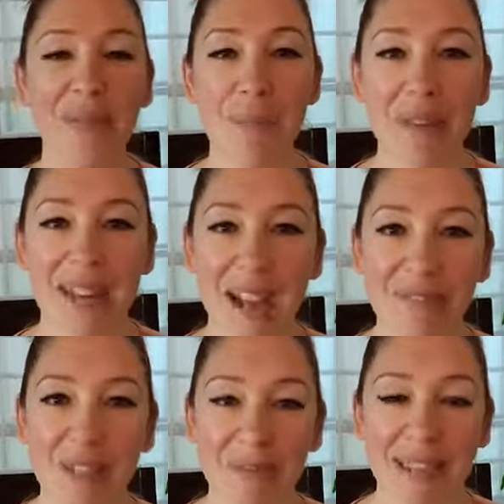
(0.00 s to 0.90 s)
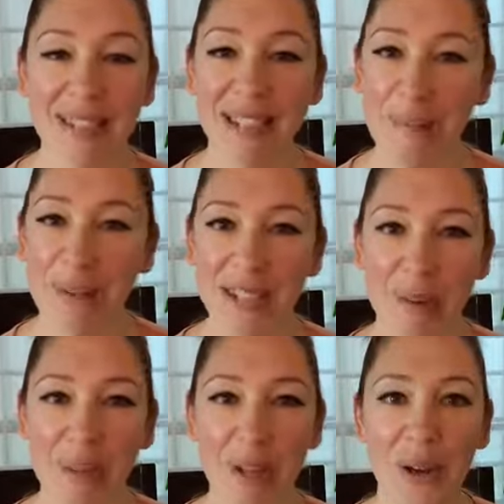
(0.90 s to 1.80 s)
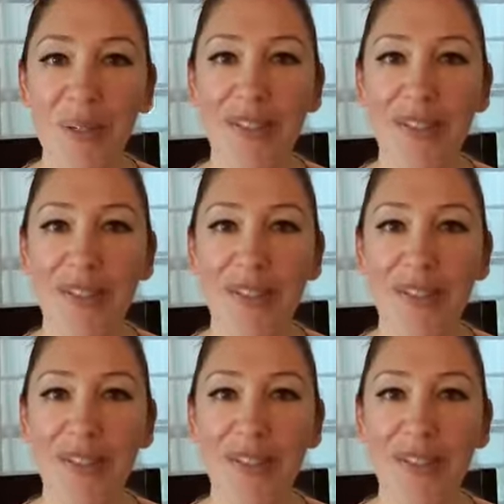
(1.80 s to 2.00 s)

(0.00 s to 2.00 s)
repeat after me, type it down below.